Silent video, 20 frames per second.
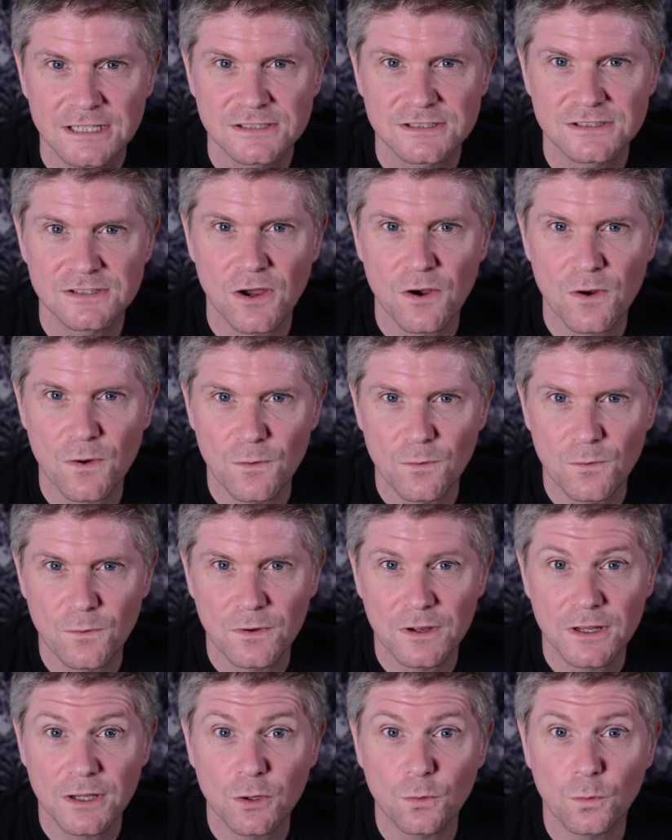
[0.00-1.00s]
So,
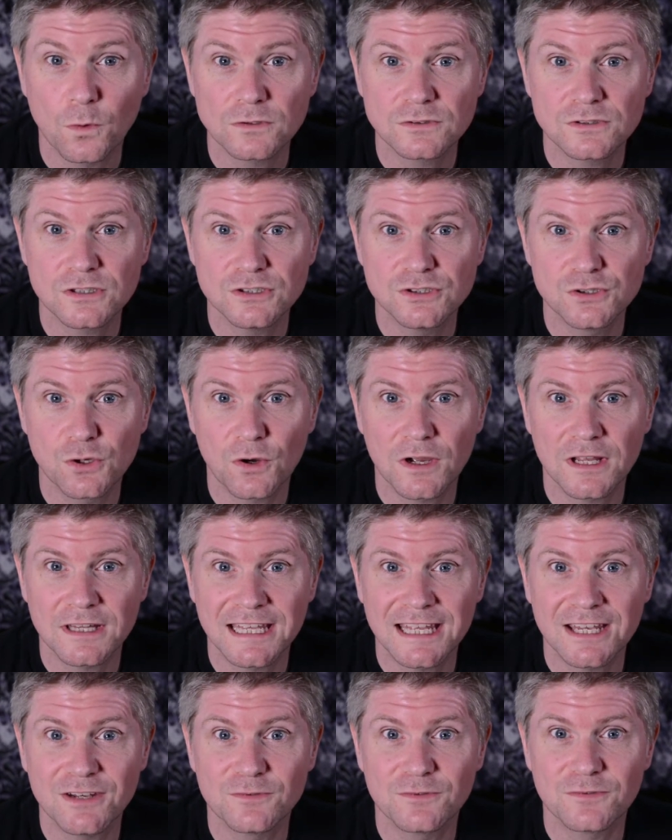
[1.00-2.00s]
you want to join
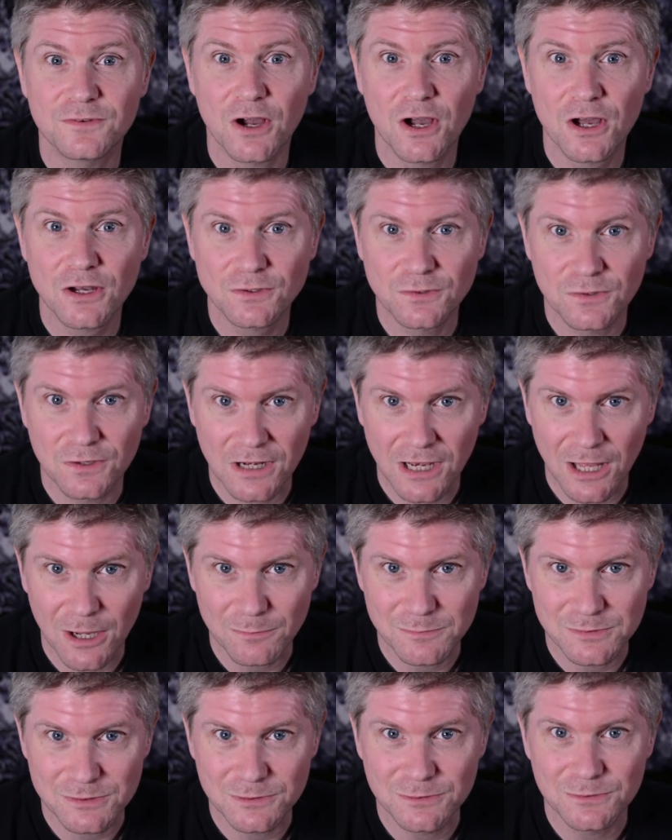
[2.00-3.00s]
the Infernal
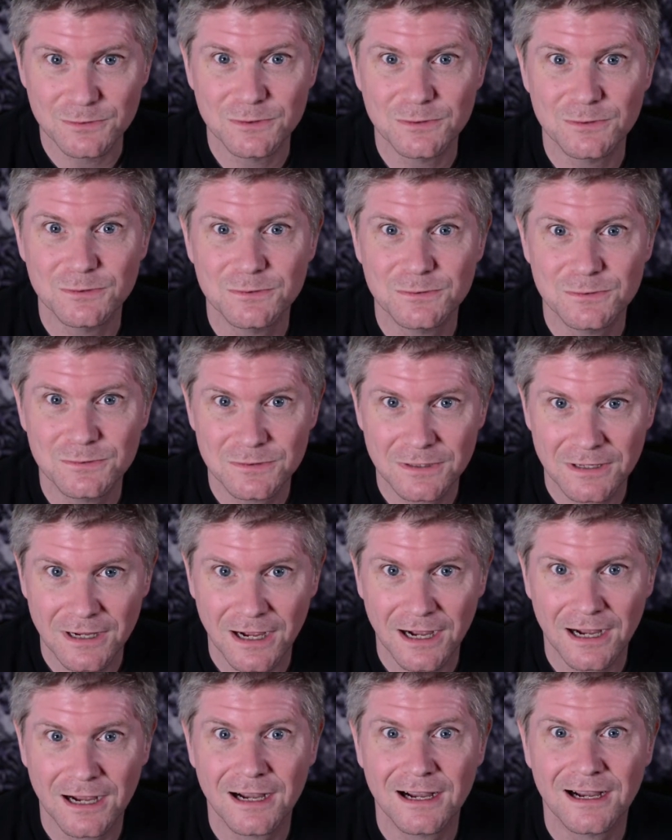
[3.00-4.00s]
Club, do you?
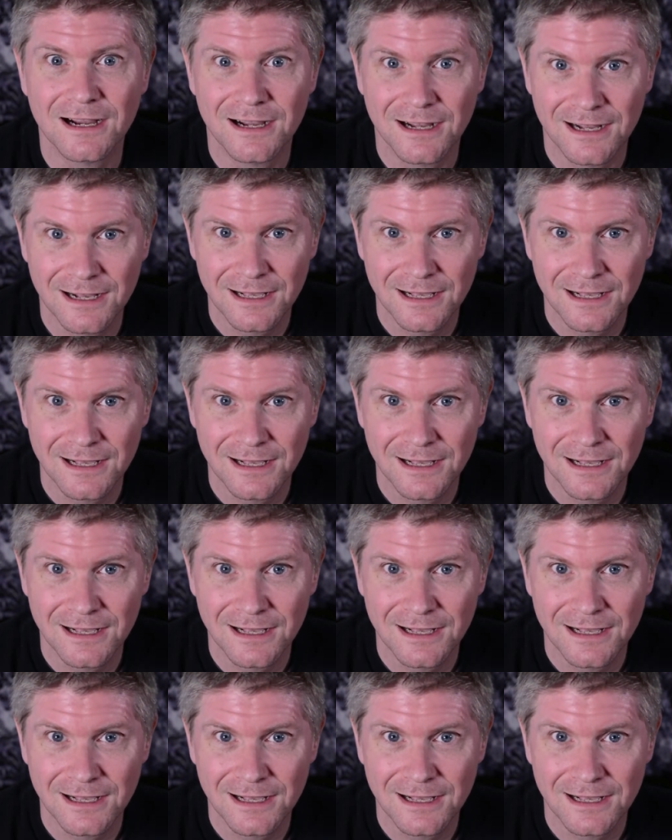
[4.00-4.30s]
Huh?